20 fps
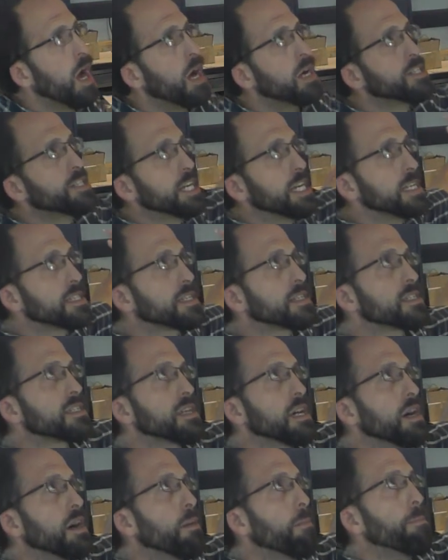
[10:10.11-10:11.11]

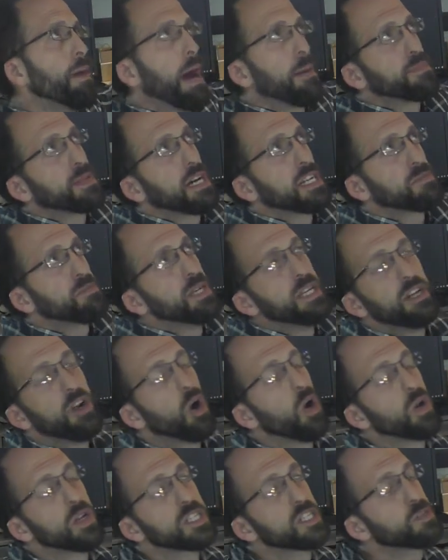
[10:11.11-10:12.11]
Jesus, baptize me in your
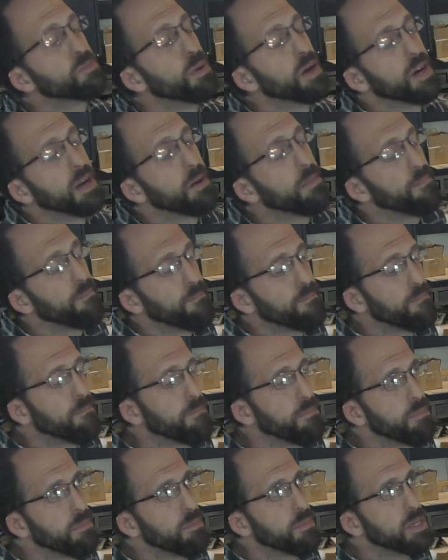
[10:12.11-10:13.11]
Holy Spirit.
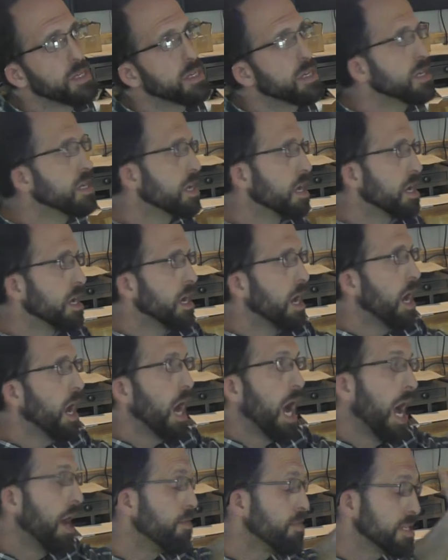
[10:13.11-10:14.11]

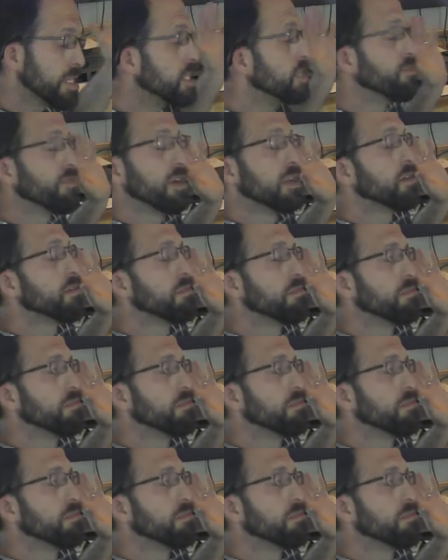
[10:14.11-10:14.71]
I receive it.